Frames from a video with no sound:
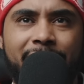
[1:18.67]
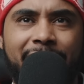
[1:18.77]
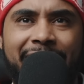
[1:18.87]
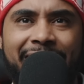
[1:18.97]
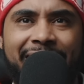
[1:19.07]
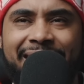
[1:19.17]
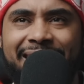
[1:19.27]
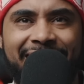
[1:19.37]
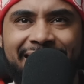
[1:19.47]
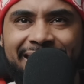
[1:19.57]
Like
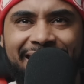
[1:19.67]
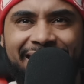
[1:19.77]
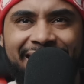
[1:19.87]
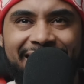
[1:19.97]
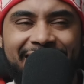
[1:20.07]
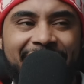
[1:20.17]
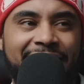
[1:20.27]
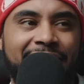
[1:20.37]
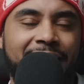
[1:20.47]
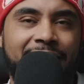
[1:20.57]

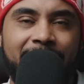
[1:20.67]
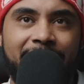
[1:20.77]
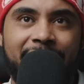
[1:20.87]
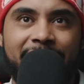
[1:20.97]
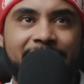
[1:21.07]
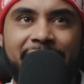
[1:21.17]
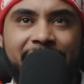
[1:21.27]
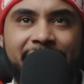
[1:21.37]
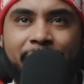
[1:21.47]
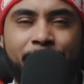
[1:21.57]
it's
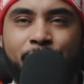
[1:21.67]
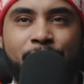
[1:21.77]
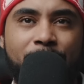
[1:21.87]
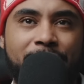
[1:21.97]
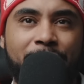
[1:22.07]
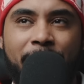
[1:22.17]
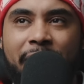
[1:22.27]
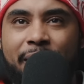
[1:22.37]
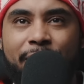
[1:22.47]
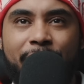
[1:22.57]
like, is that what's drawing the
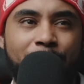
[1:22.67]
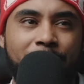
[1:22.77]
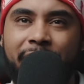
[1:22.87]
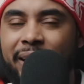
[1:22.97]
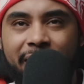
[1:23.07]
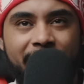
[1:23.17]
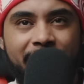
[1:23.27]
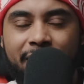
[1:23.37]
crowd or what? Like,